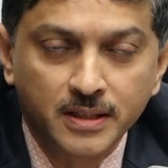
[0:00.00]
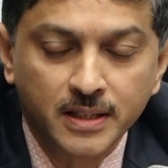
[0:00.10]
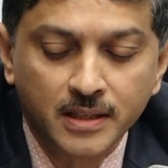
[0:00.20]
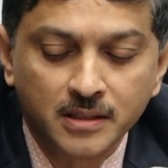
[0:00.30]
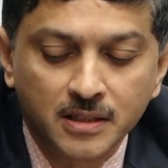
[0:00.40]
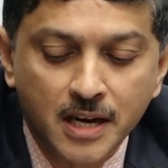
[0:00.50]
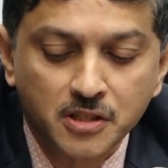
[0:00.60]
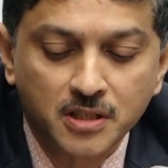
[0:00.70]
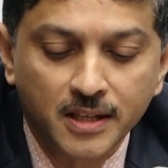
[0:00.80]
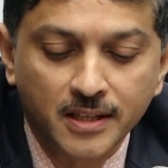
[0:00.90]
the
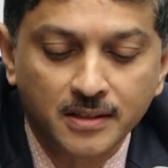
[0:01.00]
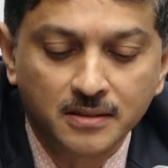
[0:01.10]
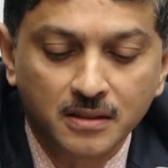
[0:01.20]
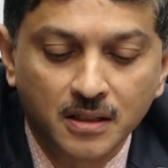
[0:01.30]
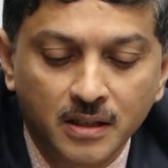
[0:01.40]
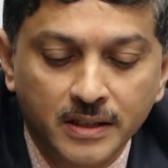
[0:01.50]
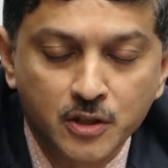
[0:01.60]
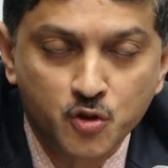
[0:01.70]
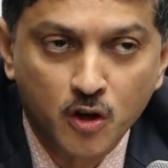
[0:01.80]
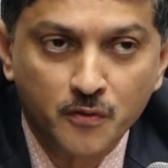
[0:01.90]
international
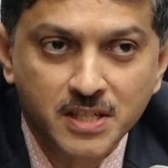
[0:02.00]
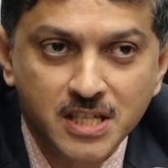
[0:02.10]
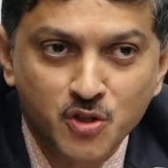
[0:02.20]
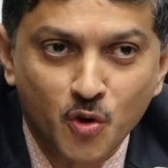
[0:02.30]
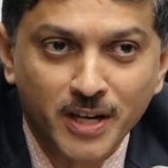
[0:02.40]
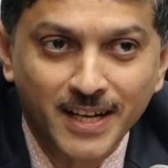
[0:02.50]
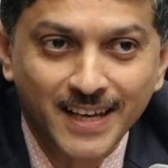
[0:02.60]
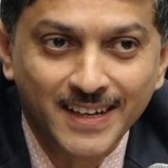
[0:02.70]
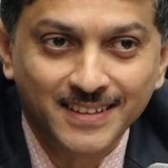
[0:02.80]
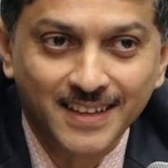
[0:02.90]
insolvency is not an
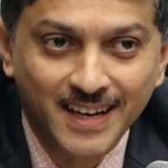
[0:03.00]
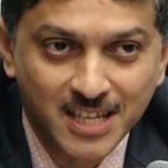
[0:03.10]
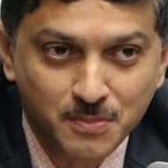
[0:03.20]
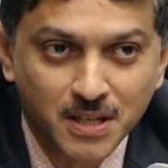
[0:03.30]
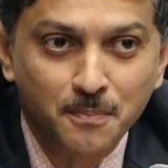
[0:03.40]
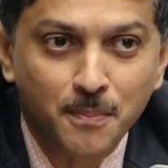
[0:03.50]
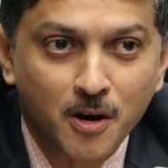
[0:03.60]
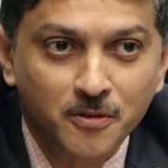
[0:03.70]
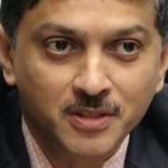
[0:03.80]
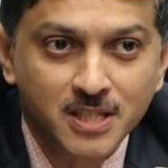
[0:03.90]
area that has become
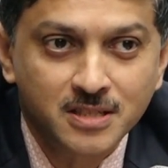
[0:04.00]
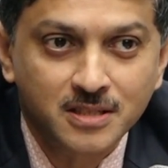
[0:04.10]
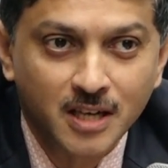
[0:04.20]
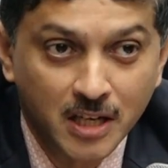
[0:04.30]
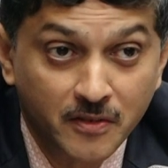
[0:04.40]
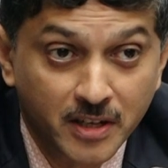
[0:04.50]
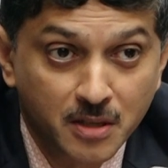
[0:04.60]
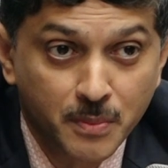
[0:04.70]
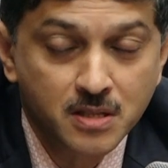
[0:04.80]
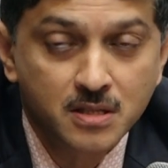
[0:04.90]
part of this kind of
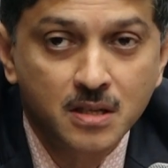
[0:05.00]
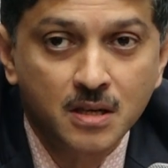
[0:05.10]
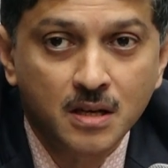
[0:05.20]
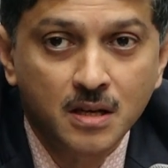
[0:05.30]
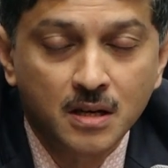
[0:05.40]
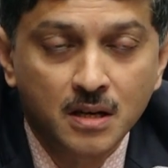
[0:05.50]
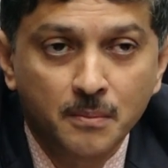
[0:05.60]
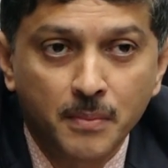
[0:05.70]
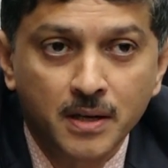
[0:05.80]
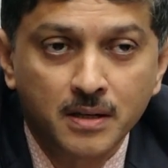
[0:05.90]
agreements.
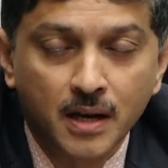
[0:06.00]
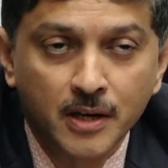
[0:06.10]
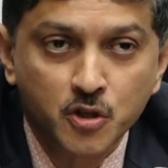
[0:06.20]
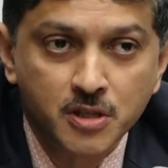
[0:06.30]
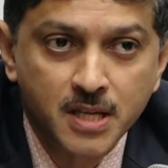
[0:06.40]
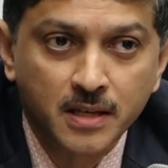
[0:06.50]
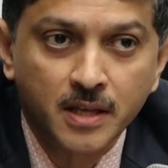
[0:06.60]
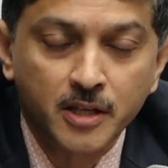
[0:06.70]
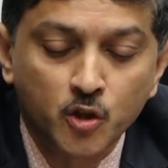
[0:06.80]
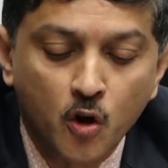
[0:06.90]
But I should say
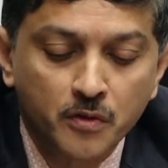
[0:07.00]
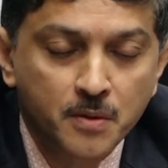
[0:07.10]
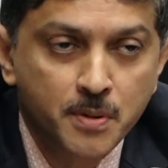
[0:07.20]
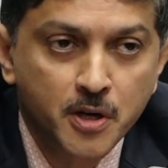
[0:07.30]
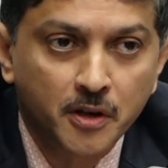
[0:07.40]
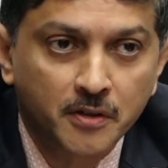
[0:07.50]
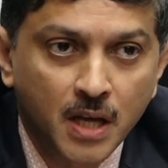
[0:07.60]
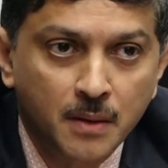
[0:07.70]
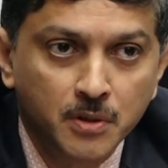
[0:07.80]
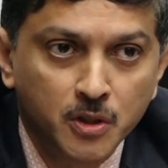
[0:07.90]
that over a period of
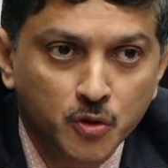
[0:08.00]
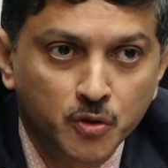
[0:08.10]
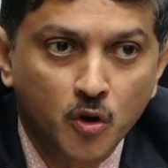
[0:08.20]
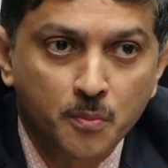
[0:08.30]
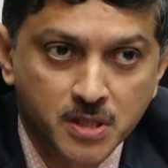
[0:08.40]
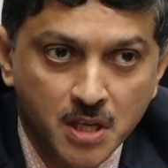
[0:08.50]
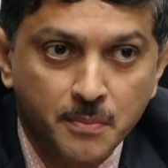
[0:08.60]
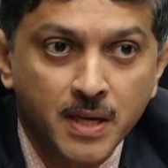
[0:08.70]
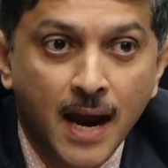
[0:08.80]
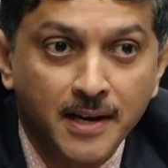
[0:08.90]
time, new topics have
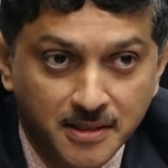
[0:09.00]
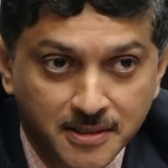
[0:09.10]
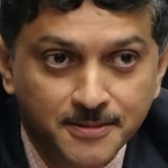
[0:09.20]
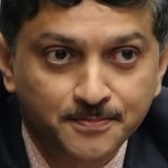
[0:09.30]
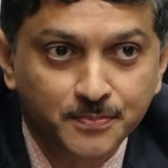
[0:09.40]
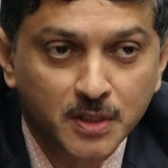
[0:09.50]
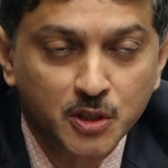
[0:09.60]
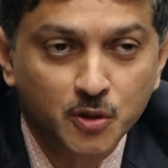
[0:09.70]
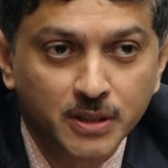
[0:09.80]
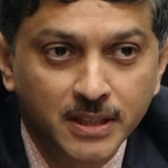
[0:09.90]
been added
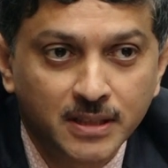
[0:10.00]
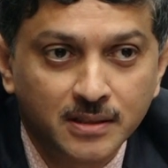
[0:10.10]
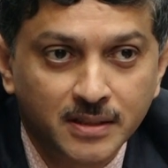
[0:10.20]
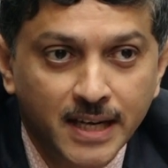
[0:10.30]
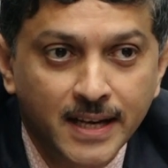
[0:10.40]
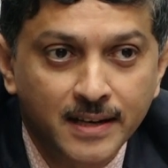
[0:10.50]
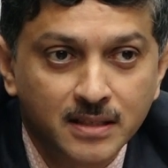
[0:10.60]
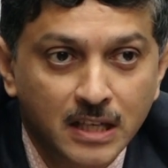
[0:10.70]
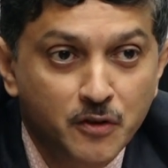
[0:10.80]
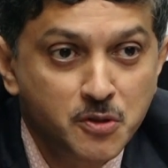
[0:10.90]
to the trade and
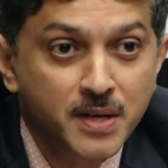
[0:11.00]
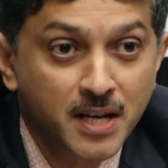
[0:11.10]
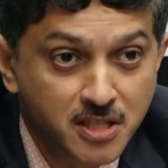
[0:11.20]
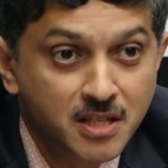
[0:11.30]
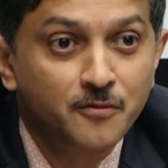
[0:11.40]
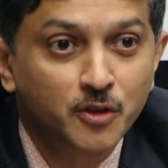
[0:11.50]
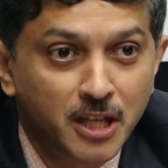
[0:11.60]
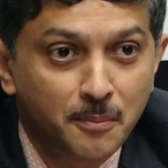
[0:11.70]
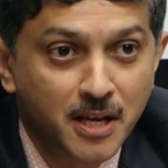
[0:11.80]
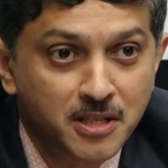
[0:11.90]
investment agenda for
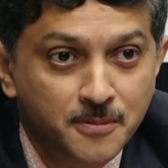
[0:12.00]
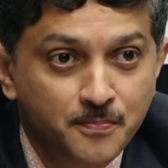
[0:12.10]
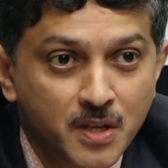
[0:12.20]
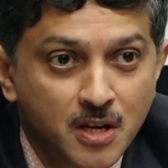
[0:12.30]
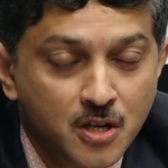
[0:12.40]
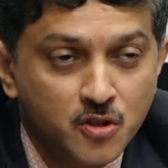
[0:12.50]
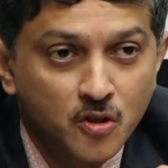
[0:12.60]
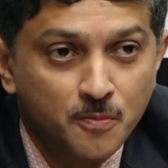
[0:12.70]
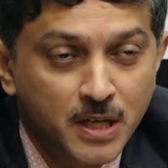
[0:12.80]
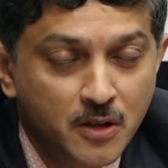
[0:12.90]
that matter. So
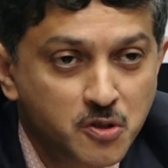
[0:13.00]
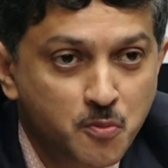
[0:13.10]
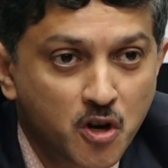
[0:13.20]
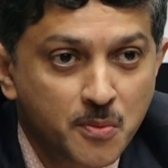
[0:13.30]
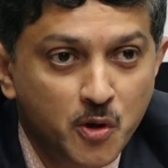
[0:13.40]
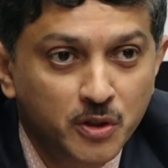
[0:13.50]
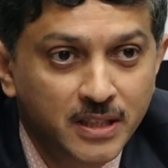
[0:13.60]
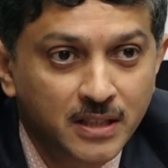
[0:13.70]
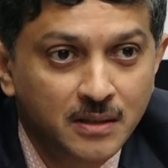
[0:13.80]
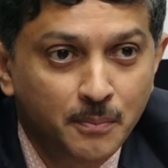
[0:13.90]
Pranav spoke about
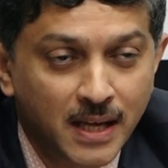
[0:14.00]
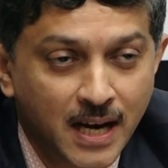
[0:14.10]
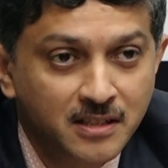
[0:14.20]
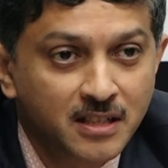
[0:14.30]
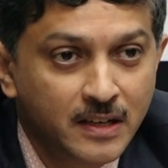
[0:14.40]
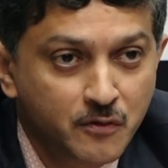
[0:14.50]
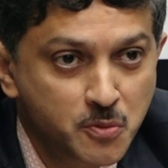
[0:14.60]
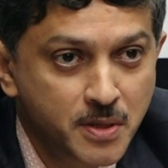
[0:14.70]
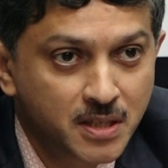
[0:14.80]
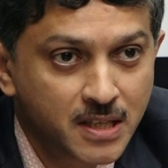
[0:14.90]
the bilateral
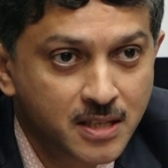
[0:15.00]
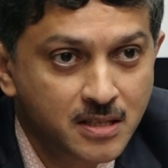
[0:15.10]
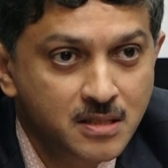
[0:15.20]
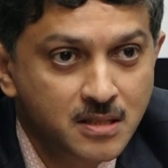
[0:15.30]
investment treaties.